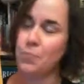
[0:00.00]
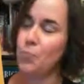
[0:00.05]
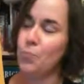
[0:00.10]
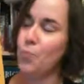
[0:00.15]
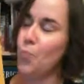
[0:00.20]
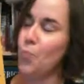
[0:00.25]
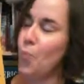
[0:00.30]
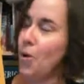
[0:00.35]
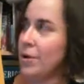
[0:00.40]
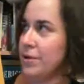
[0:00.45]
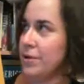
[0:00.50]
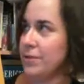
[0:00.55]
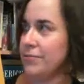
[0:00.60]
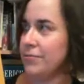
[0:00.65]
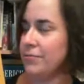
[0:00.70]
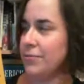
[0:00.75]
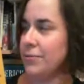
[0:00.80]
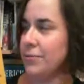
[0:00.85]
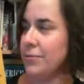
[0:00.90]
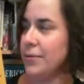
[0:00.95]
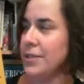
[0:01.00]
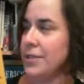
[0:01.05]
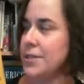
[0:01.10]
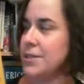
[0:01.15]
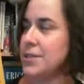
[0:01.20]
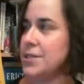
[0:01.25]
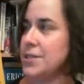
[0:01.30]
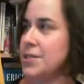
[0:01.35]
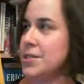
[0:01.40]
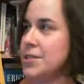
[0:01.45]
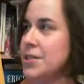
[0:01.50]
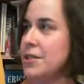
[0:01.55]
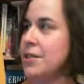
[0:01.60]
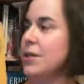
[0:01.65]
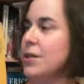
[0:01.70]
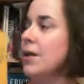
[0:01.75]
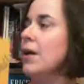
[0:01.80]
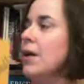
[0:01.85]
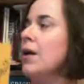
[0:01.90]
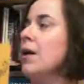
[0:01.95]
wonderful edition.
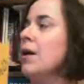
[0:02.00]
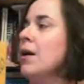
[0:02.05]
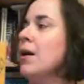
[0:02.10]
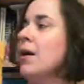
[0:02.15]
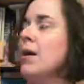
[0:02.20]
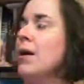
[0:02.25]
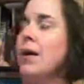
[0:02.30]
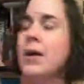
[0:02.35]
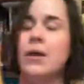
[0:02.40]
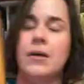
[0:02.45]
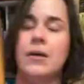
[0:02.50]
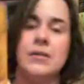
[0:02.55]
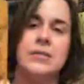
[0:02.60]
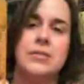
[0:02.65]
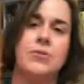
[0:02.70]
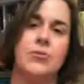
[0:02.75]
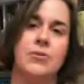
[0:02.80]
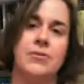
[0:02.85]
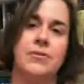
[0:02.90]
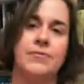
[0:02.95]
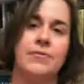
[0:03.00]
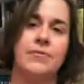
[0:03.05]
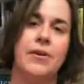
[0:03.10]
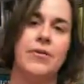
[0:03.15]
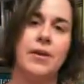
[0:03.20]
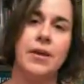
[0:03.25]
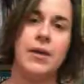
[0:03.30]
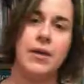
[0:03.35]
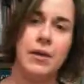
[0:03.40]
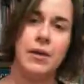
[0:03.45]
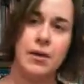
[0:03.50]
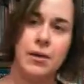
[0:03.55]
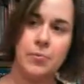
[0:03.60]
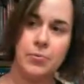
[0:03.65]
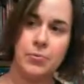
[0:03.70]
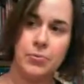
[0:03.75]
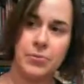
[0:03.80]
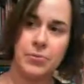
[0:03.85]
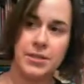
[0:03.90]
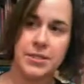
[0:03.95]
It's got a very
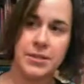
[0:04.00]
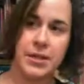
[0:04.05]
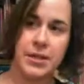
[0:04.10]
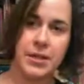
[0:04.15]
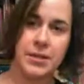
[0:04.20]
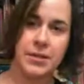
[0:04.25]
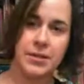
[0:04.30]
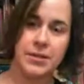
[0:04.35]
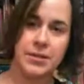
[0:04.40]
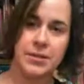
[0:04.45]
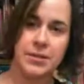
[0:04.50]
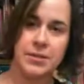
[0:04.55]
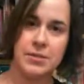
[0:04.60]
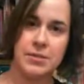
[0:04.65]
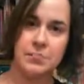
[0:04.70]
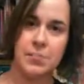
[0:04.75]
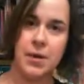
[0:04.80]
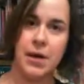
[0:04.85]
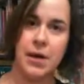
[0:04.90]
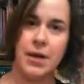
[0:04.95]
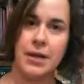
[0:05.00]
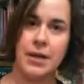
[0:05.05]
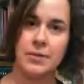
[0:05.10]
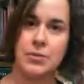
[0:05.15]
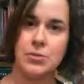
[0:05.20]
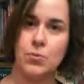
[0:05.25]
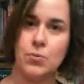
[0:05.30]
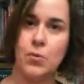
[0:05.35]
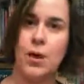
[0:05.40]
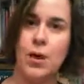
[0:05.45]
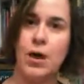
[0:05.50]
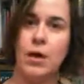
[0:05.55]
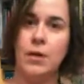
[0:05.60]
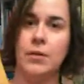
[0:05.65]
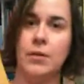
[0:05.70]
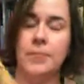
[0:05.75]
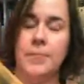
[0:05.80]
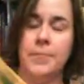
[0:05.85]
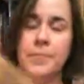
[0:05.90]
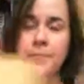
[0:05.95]
pretty spine as well.